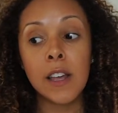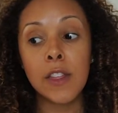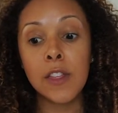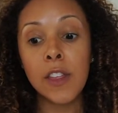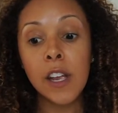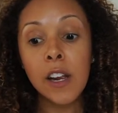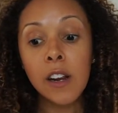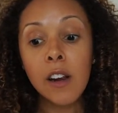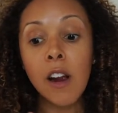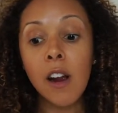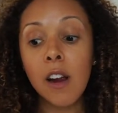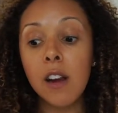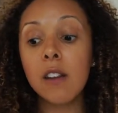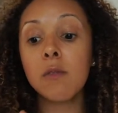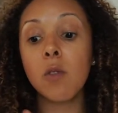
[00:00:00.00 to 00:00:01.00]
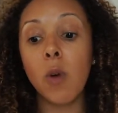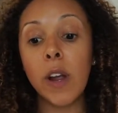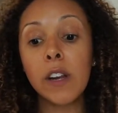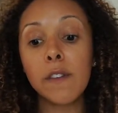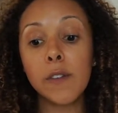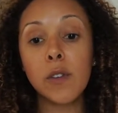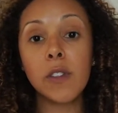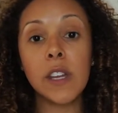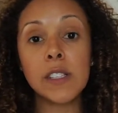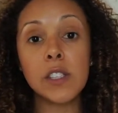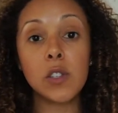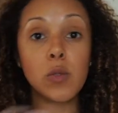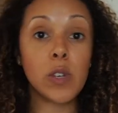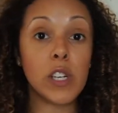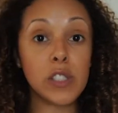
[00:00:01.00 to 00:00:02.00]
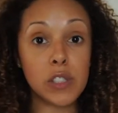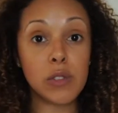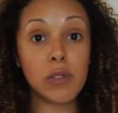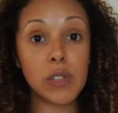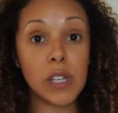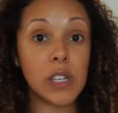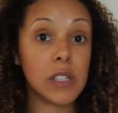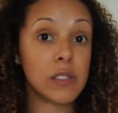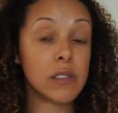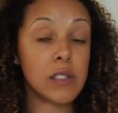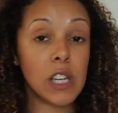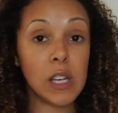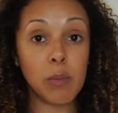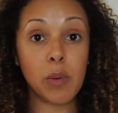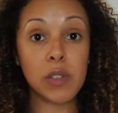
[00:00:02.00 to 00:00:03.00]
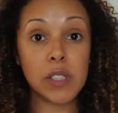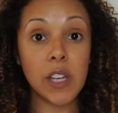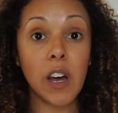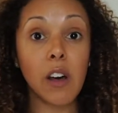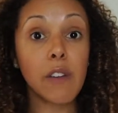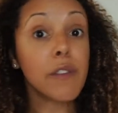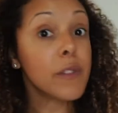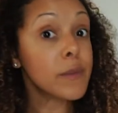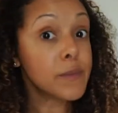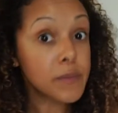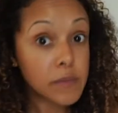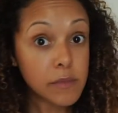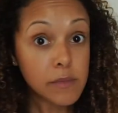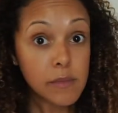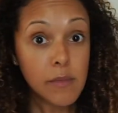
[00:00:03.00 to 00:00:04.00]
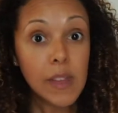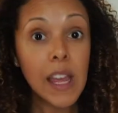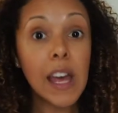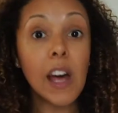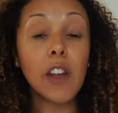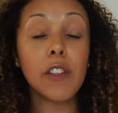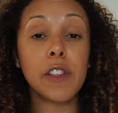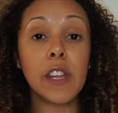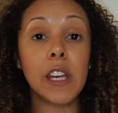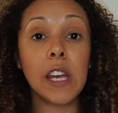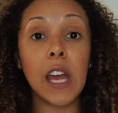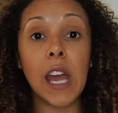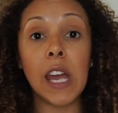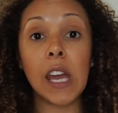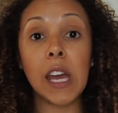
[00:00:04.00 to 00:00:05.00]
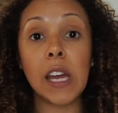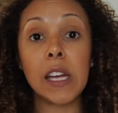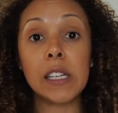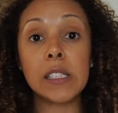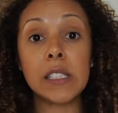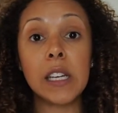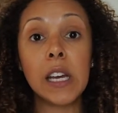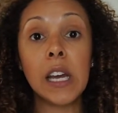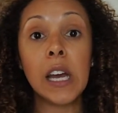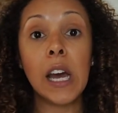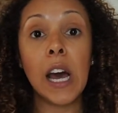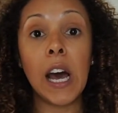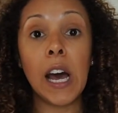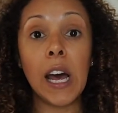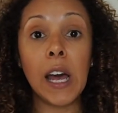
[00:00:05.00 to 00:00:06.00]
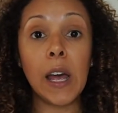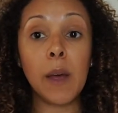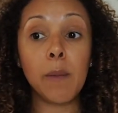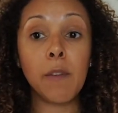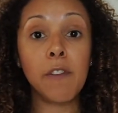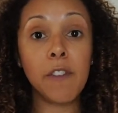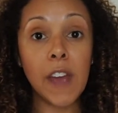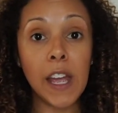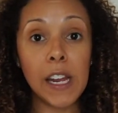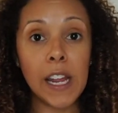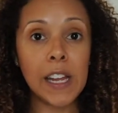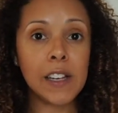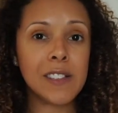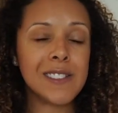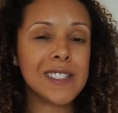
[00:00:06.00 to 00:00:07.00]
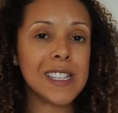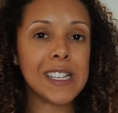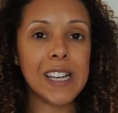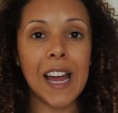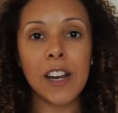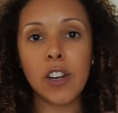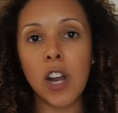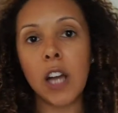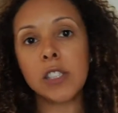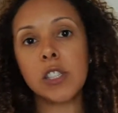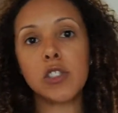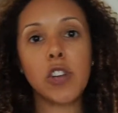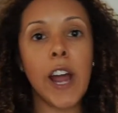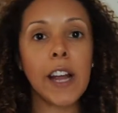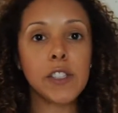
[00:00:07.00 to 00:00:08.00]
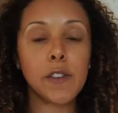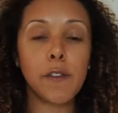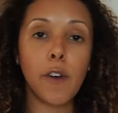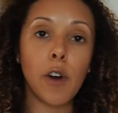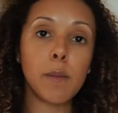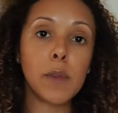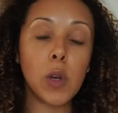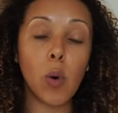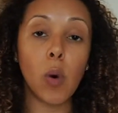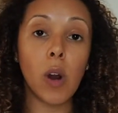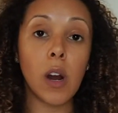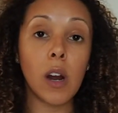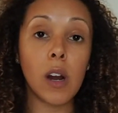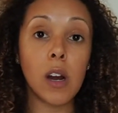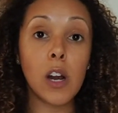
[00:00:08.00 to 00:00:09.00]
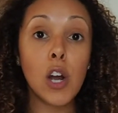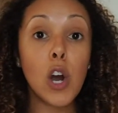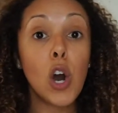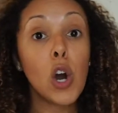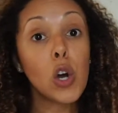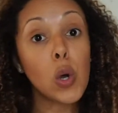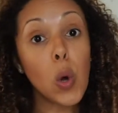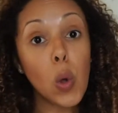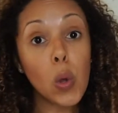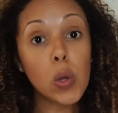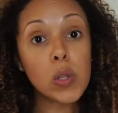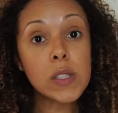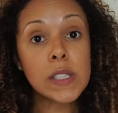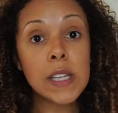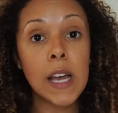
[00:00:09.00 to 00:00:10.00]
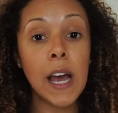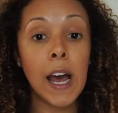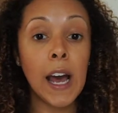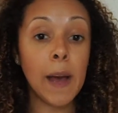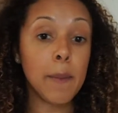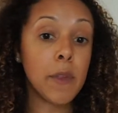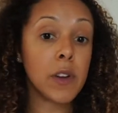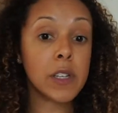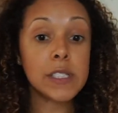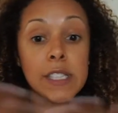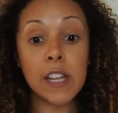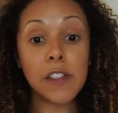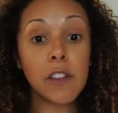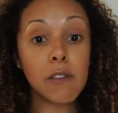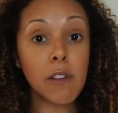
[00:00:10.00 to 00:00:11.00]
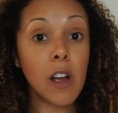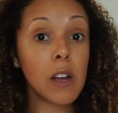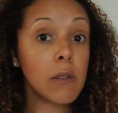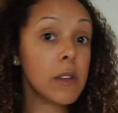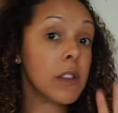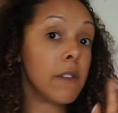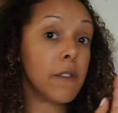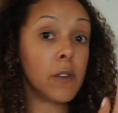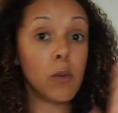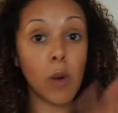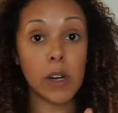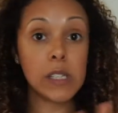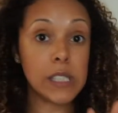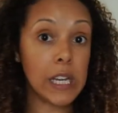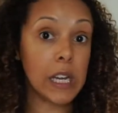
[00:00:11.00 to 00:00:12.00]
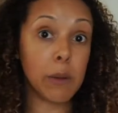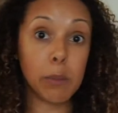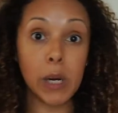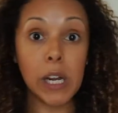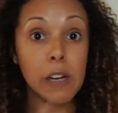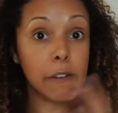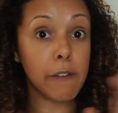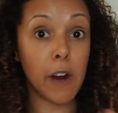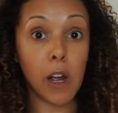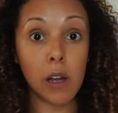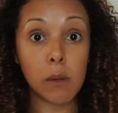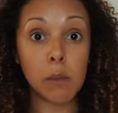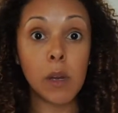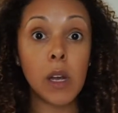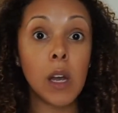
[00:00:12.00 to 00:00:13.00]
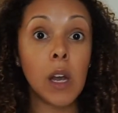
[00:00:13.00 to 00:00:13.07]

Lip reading: there are quite a few things that you can do to keep yourself healthy and fit and kind of not detract from your goals. There is nothing wrong with if you want to take a break from